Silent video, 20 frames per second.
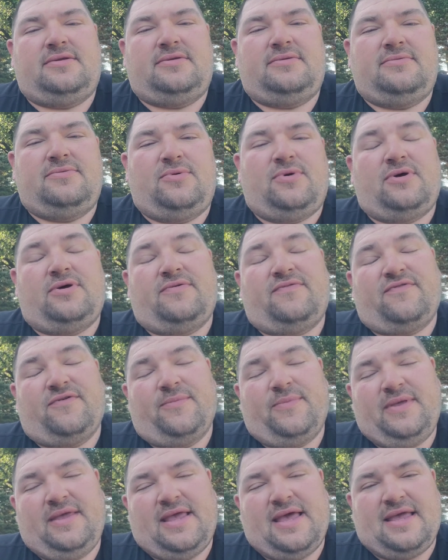well, for
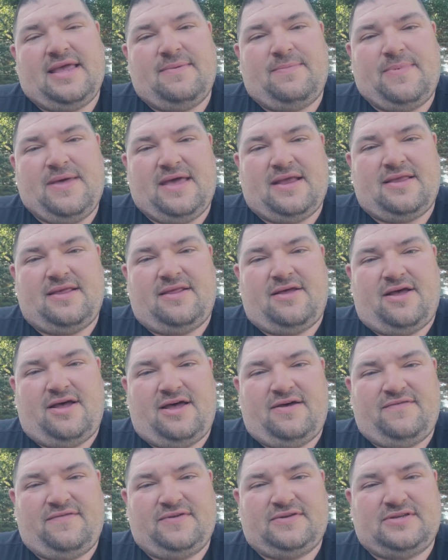me, I get back to the
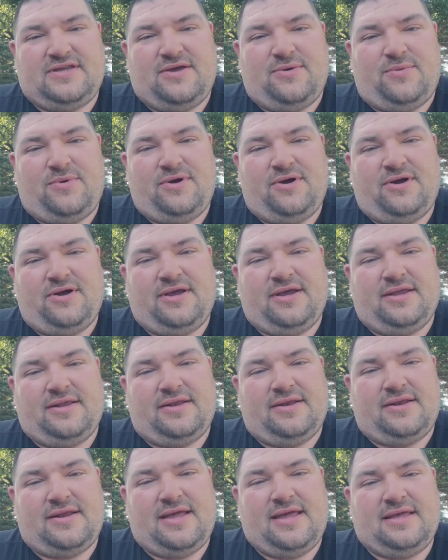office at work
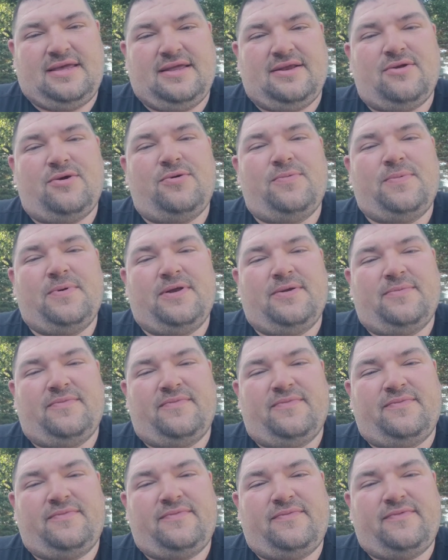and I can open them
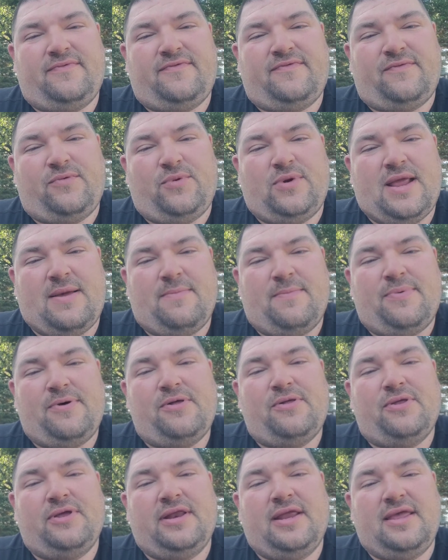when I'm
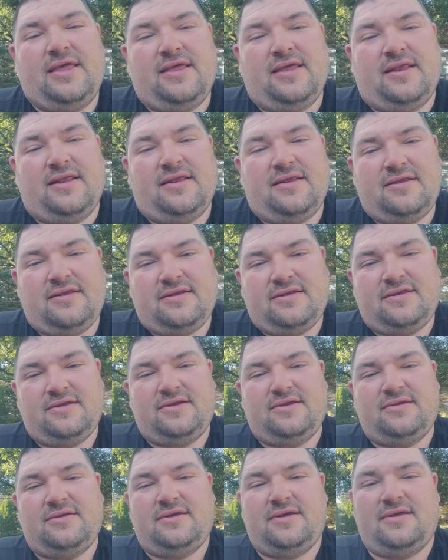pulling in
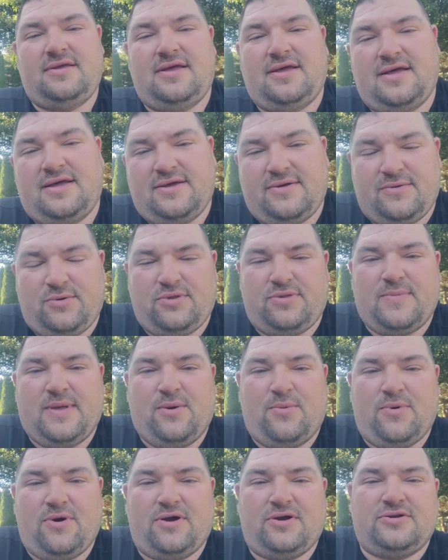with my
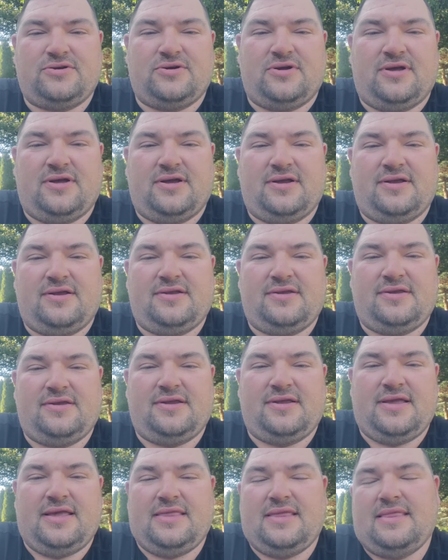work truck.
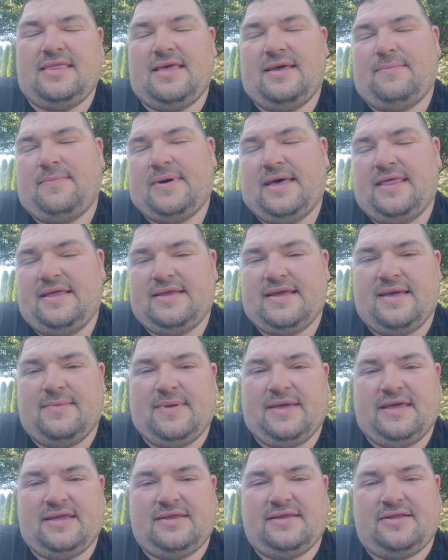And then by the time
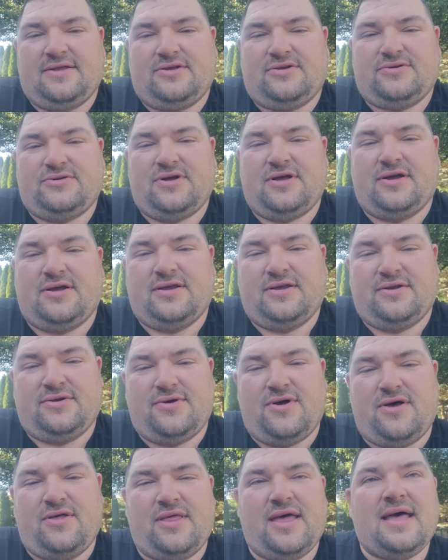I get to the truck, you
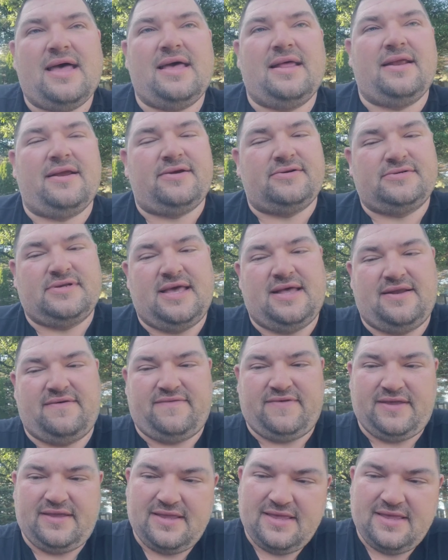know, all the hot air's out of it.